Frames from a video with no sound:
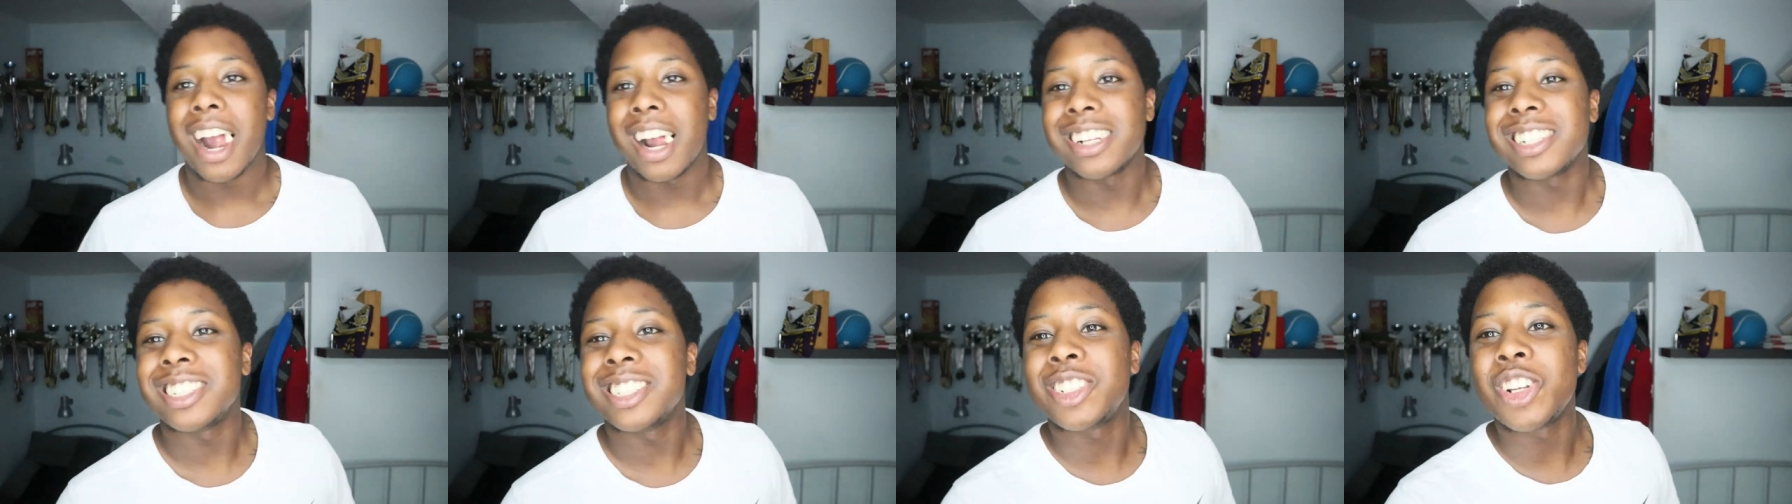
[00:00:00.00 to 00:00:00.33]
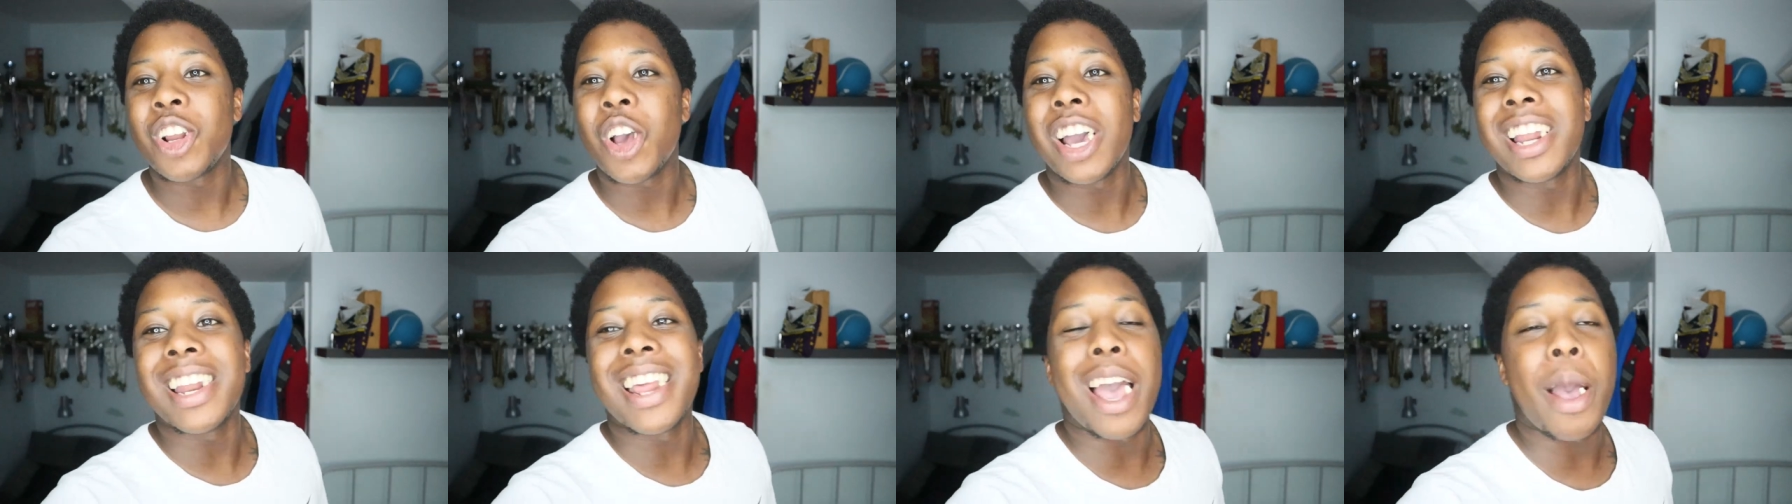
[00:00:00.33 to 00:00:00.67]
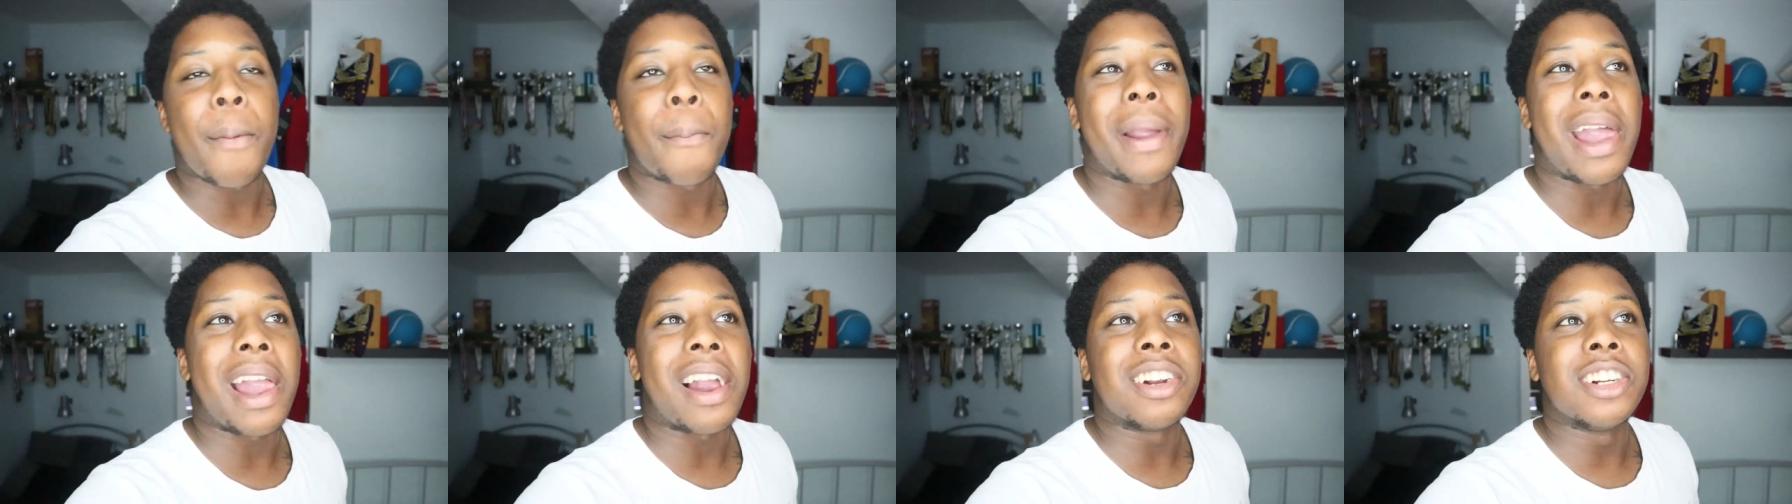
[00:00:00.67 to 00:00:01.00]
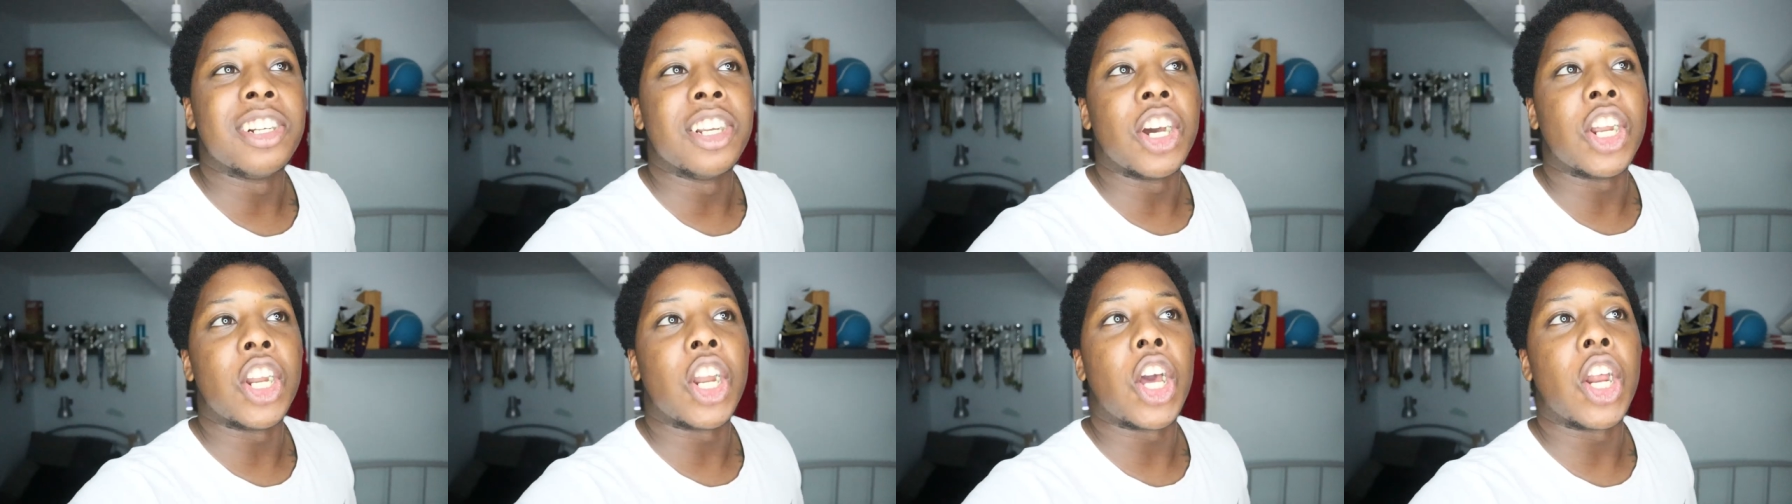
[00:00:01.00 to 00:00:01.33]
I just lowered it a bit.
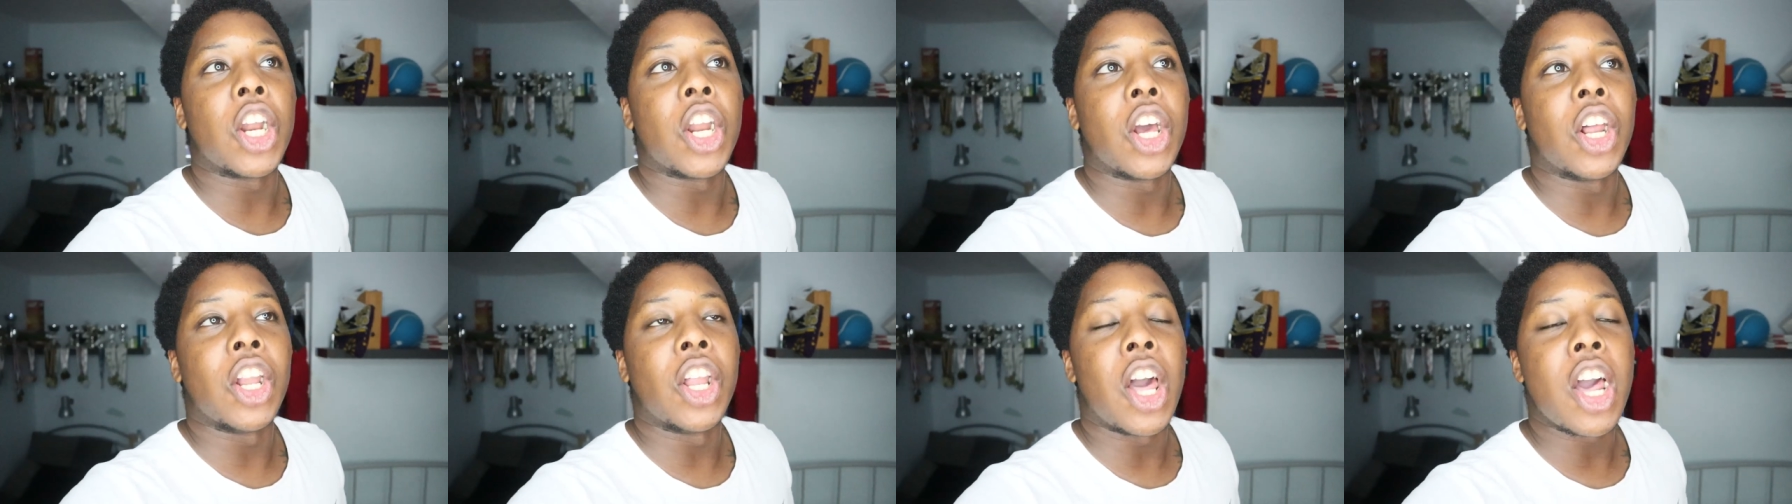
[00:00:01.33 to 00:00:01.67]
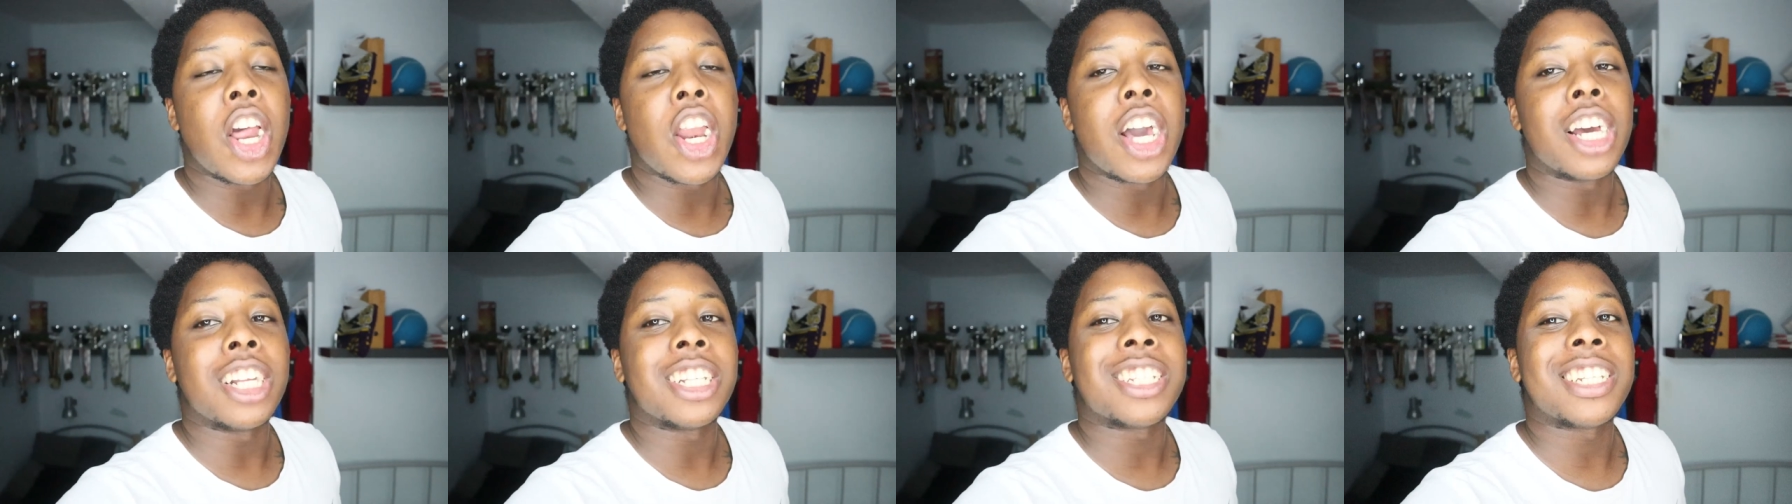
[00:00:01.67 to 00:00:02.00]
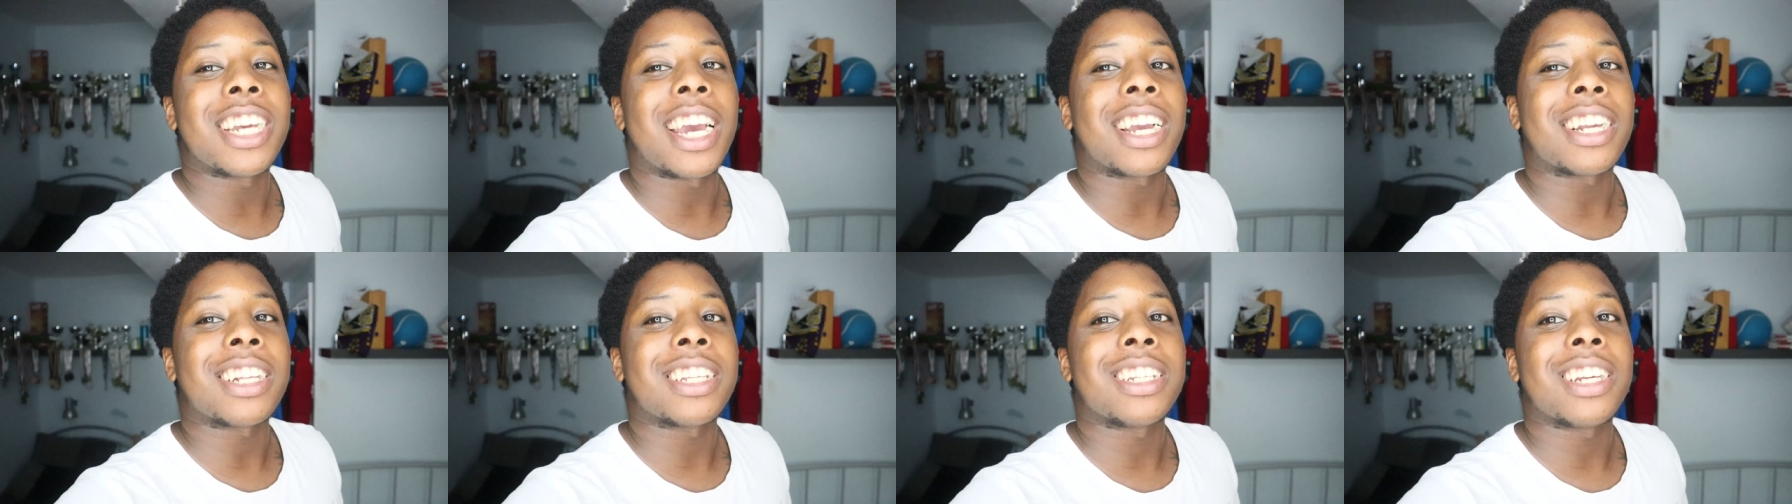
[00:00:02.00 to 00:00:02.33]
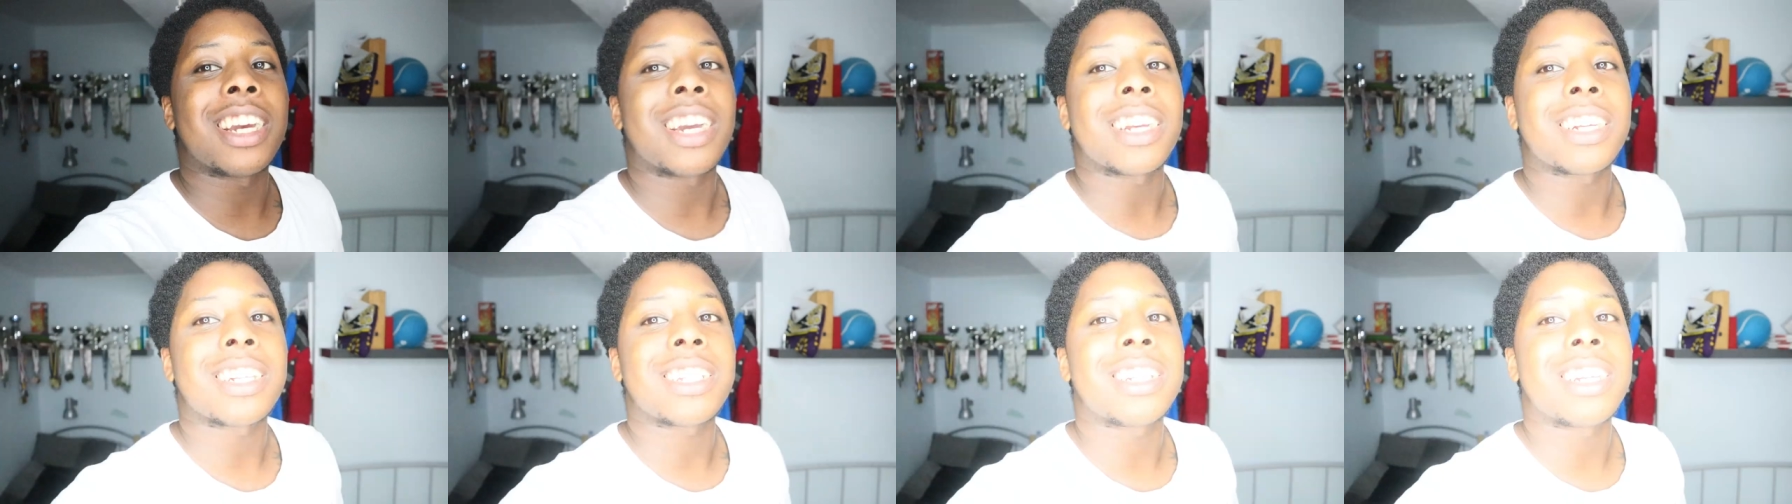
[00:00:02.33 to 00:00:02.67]
Look, look, look, look, look. Check,
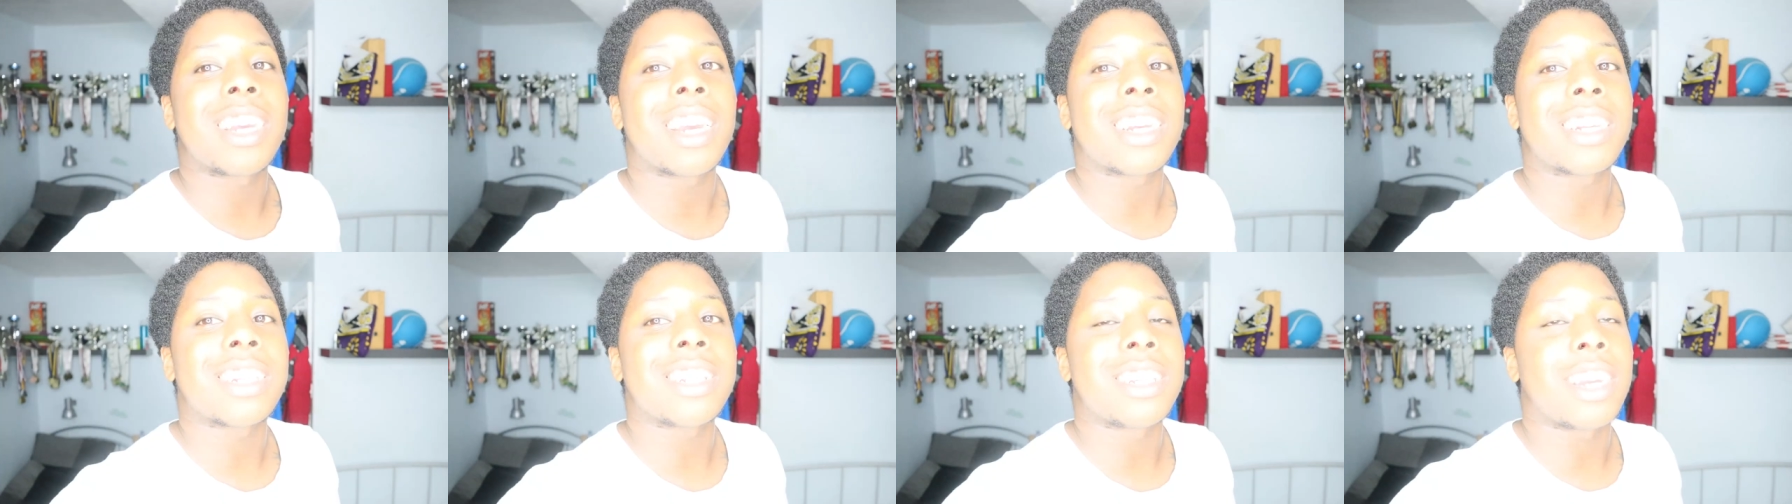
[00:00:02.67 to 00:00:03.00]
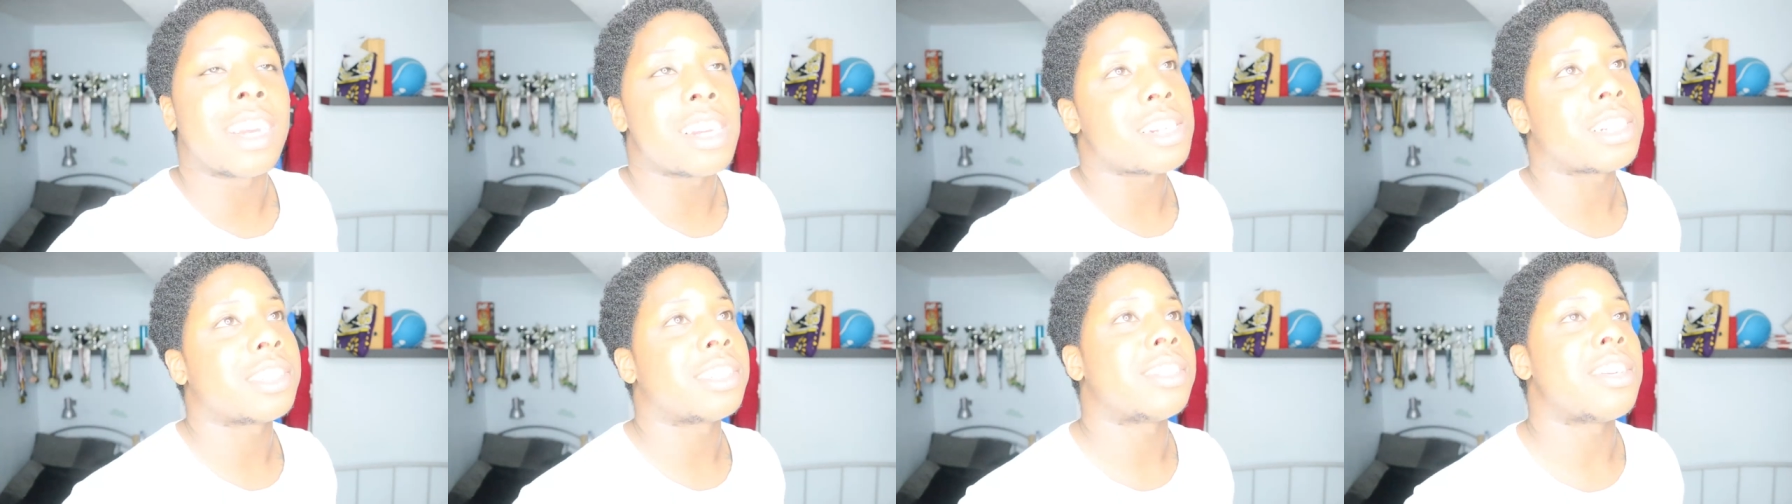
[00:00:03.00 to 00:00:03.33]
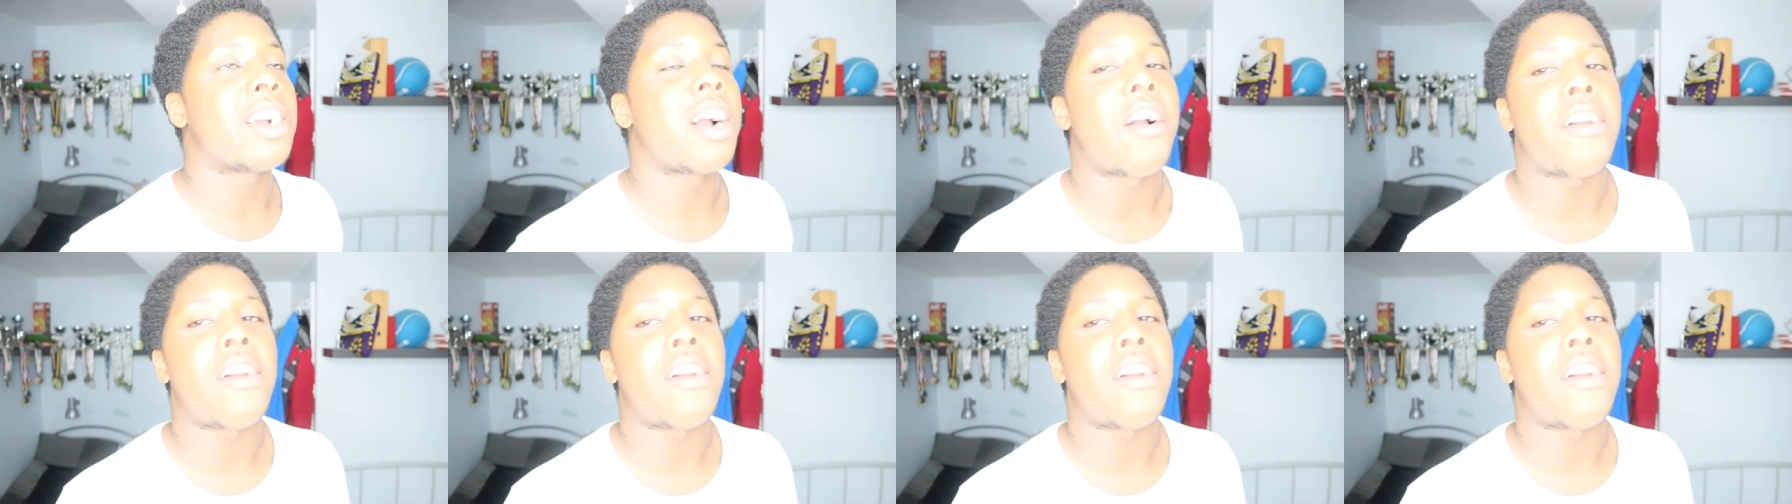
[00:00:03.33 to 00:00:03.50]
check, check, check.